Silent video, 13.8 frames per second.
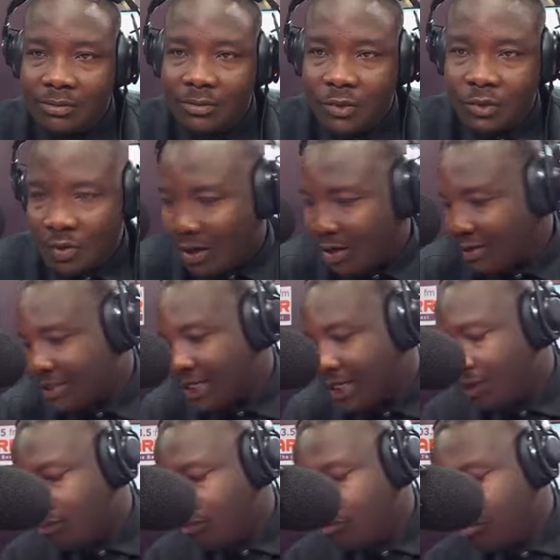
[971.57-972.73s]
So that was
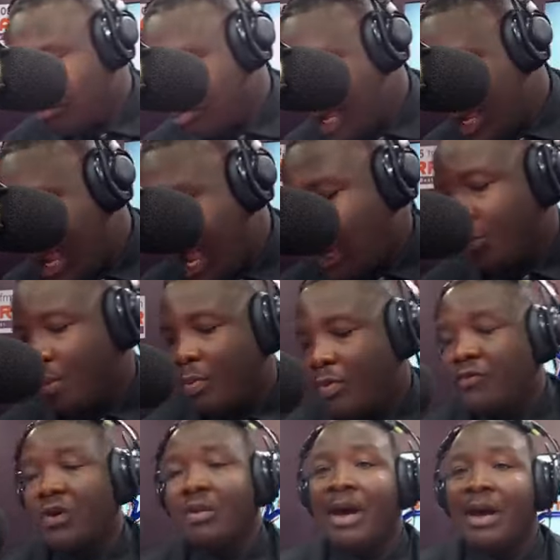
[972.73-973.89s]
the argument,
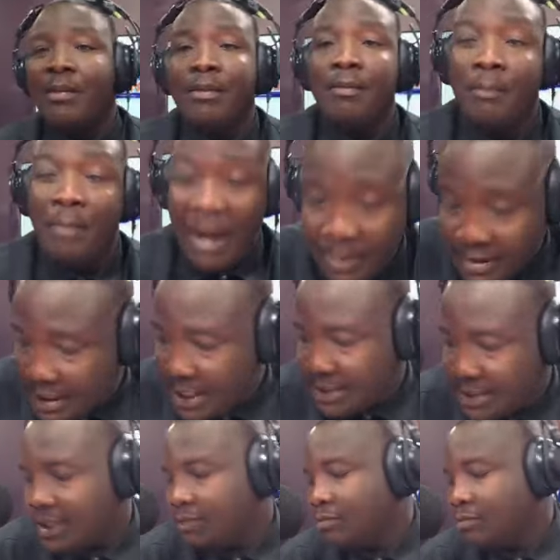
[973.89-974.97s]
forward by, yes. by Micheletti.